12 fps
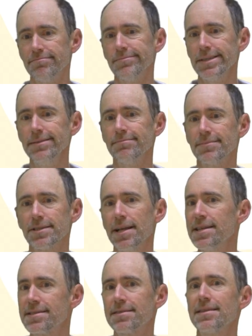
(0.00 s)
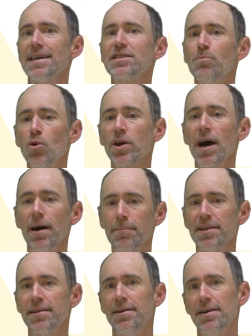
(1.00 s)
Right? So that's the more
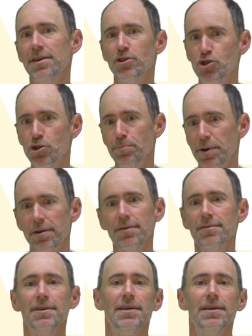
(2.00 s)
common Jupiter.